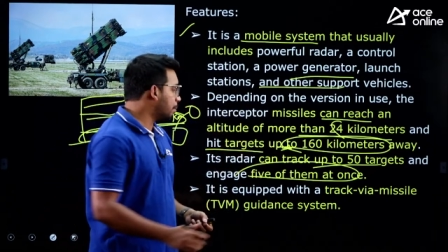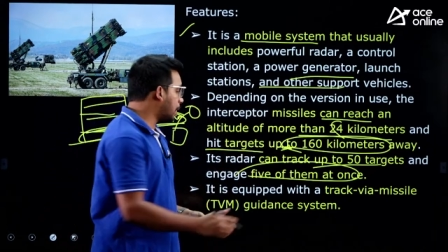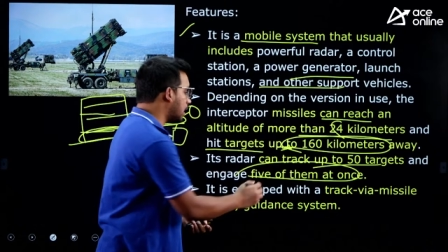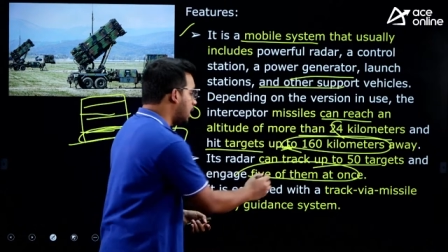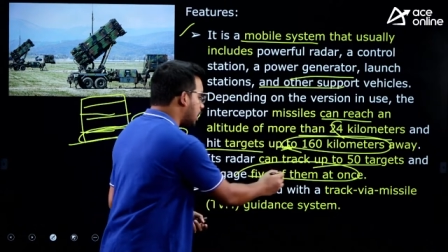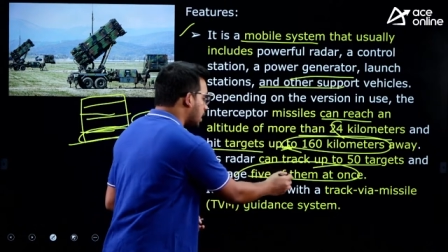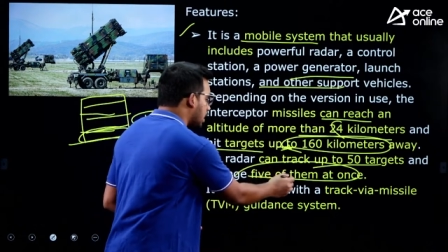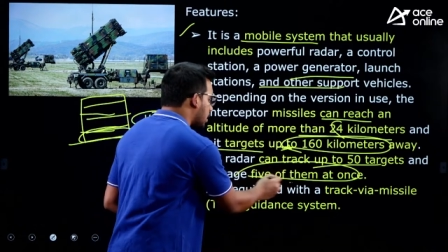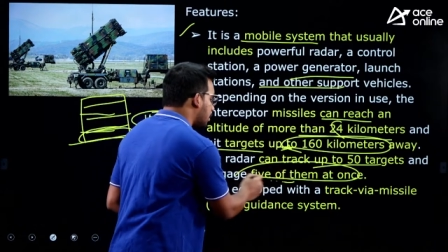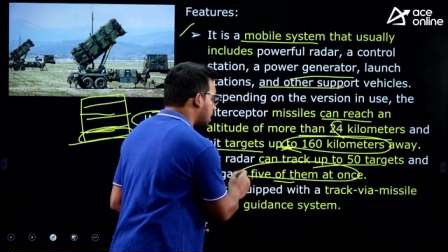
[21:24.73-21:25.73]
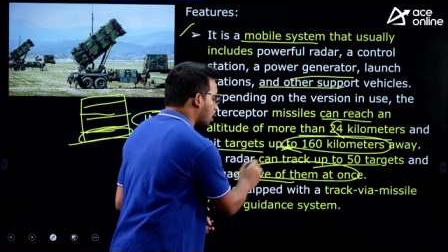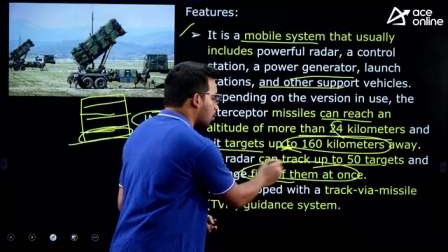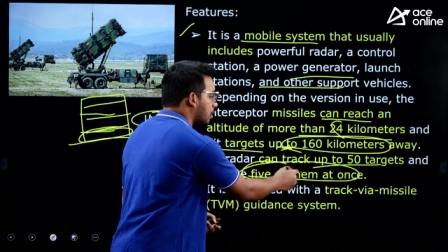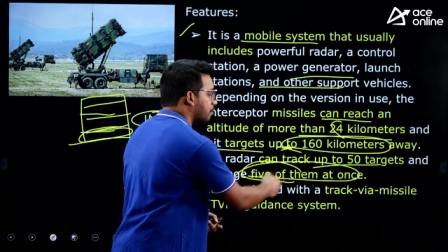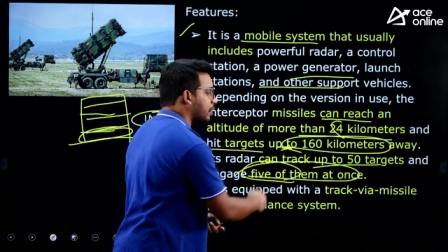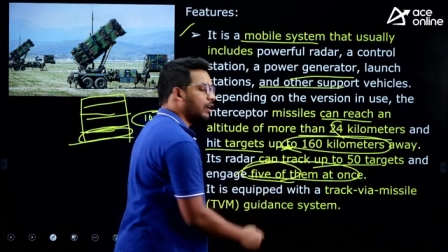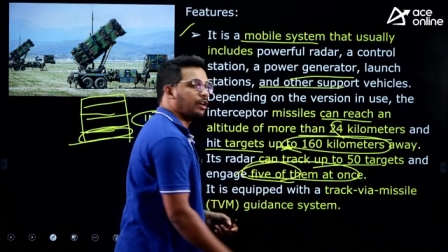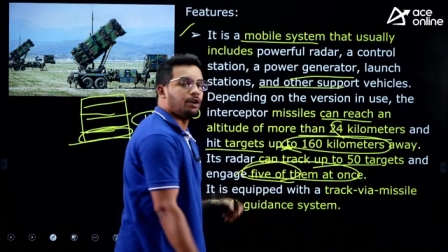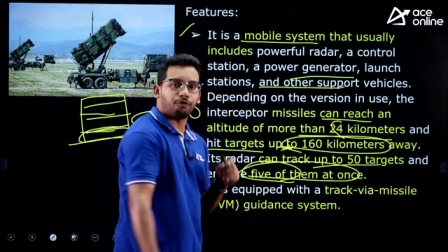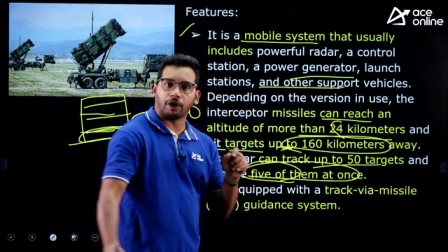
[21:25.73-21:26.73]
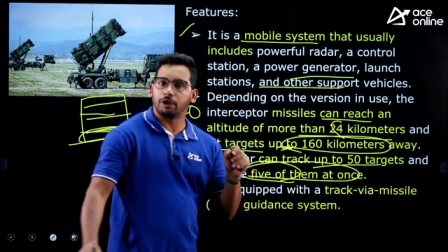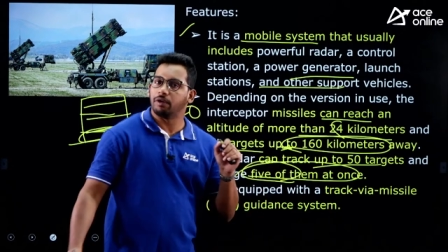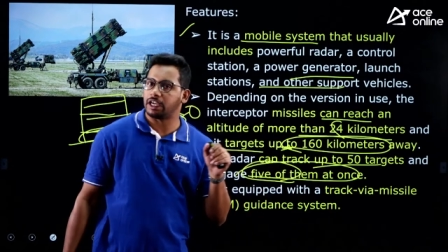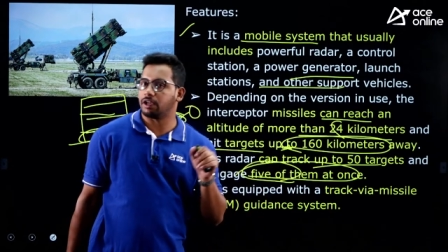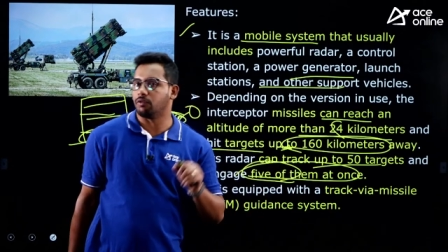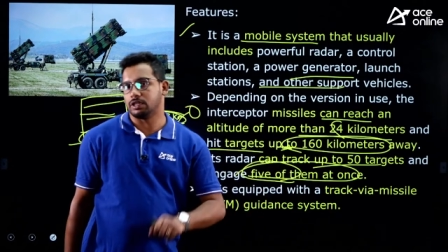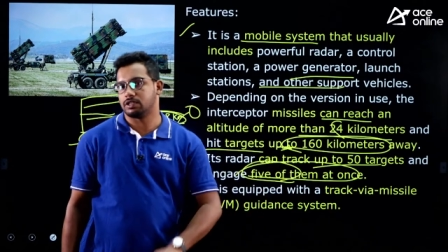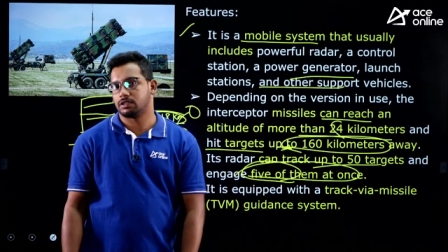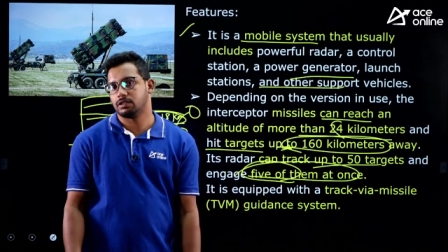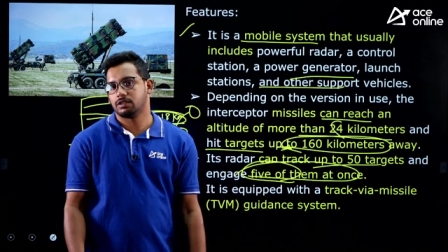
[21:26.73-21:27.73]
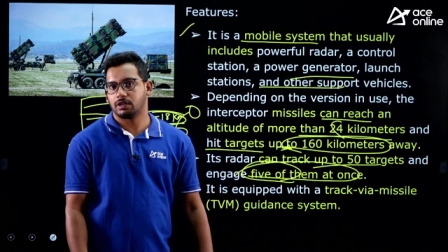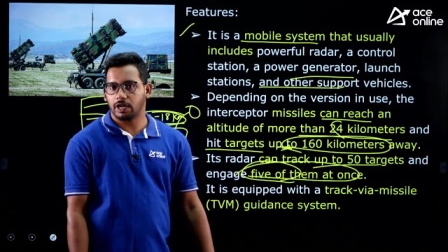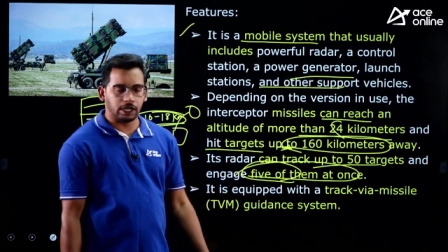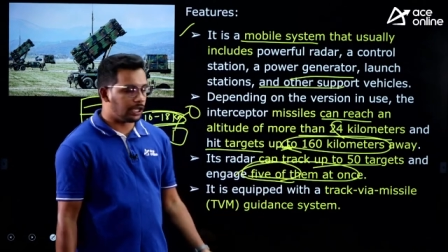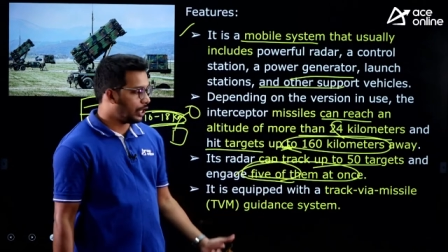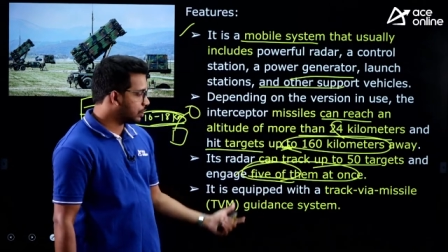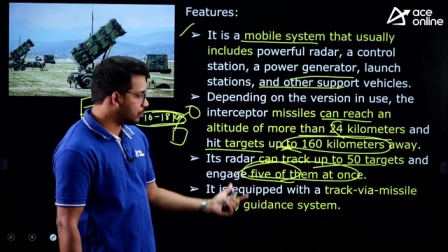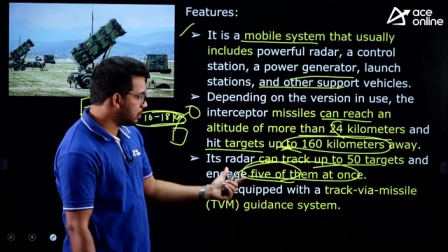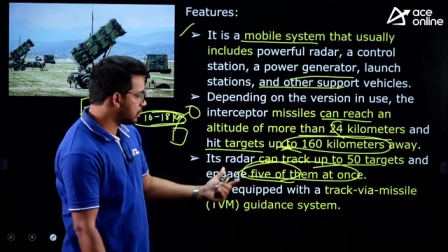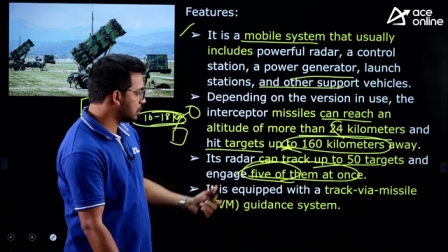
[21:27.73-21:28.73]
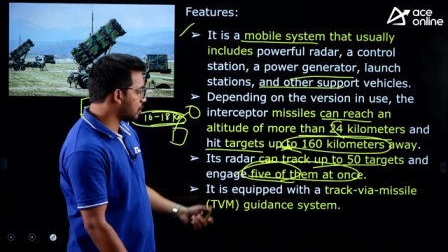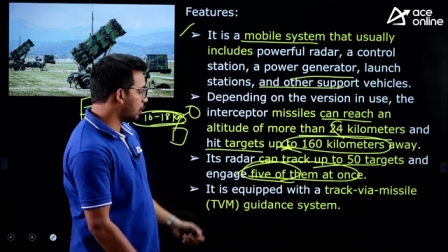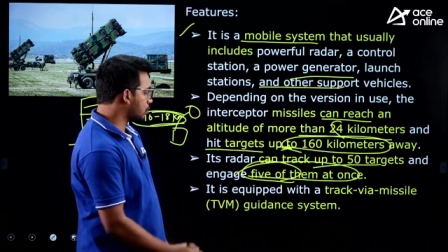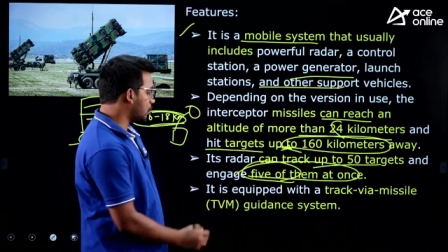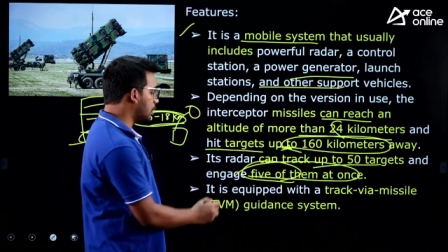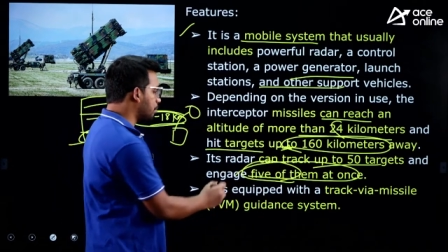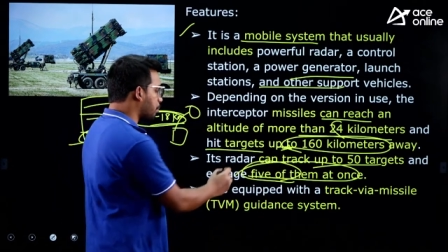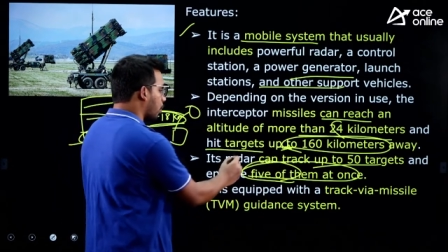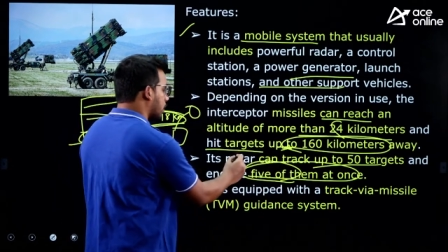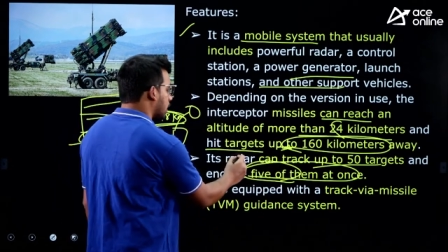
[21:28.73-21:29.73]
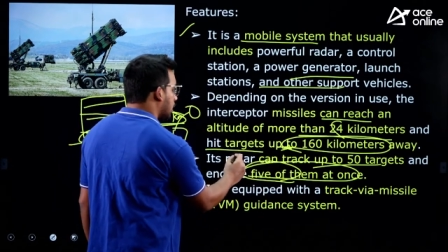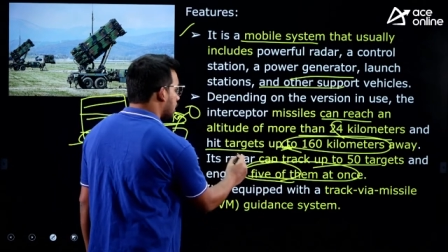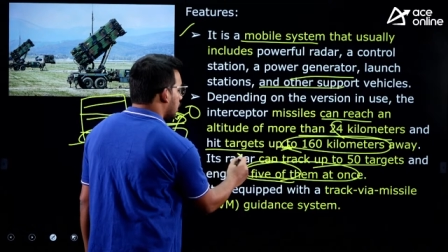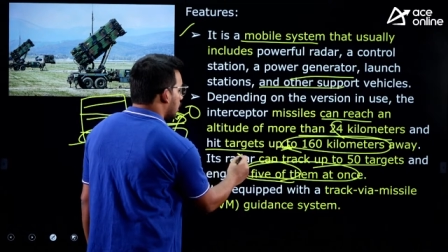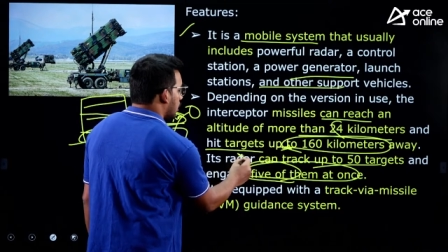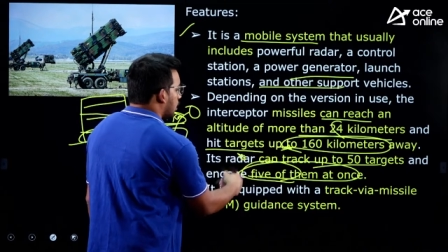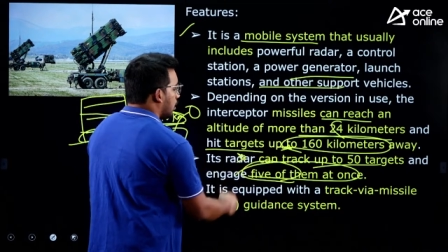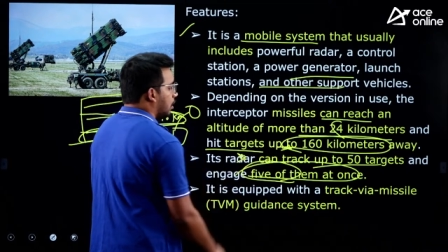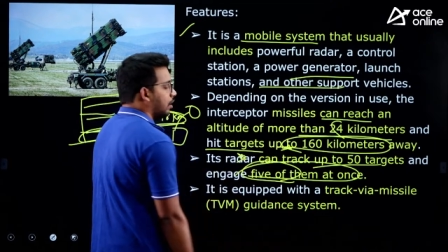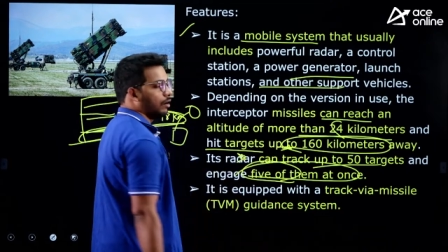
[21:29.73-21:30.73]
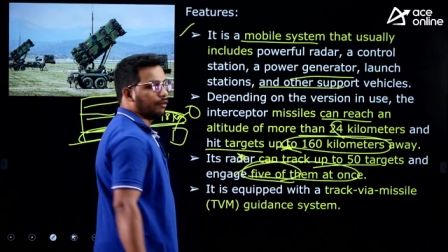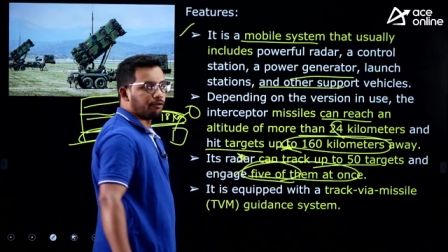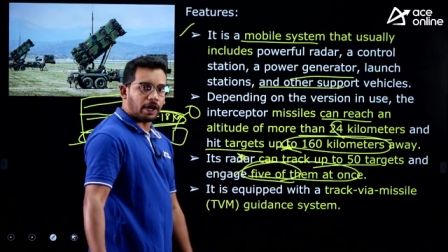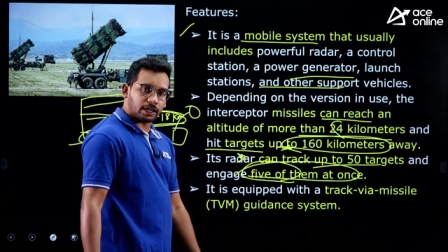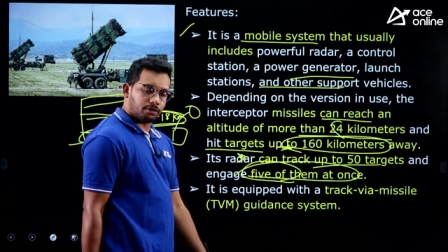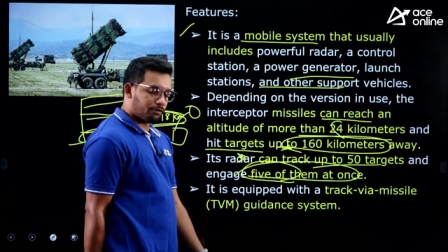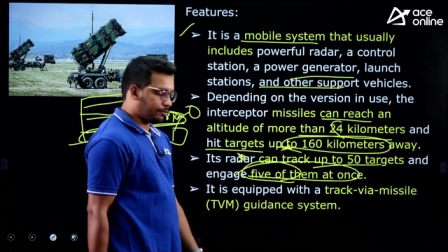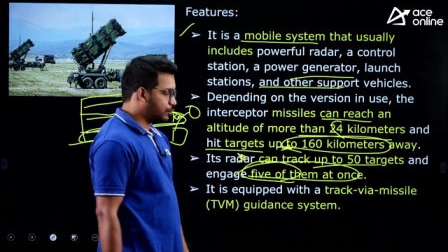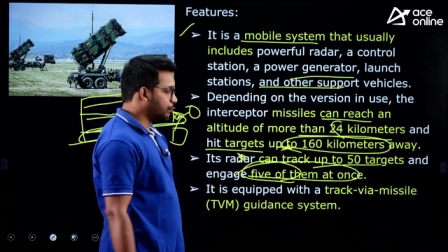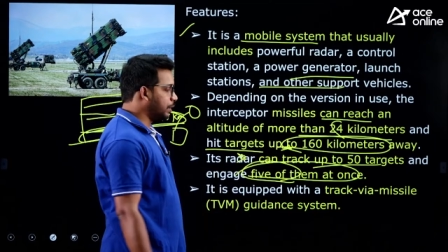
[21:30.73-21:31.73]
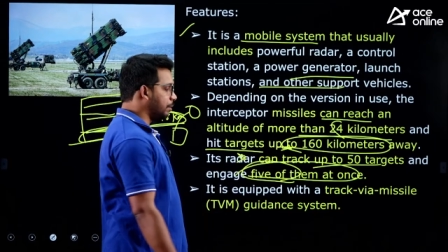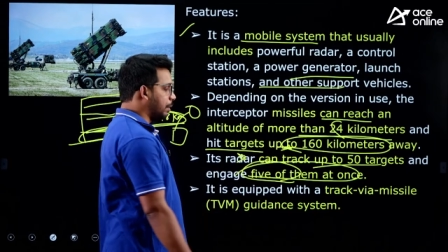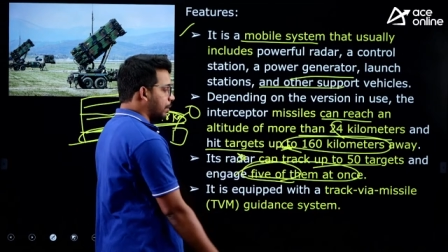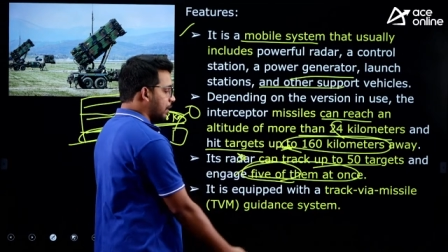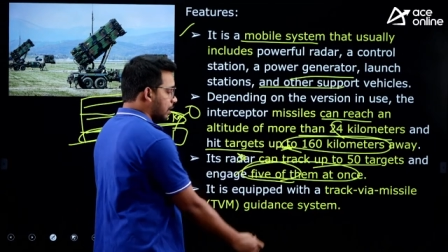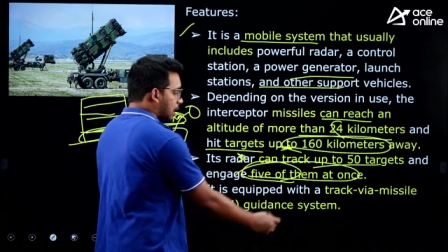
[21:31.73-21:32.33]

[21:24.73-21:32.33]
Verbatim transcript: but heating can be done only for 5 at a ones, right. So, this is also important uh, fact to be remembered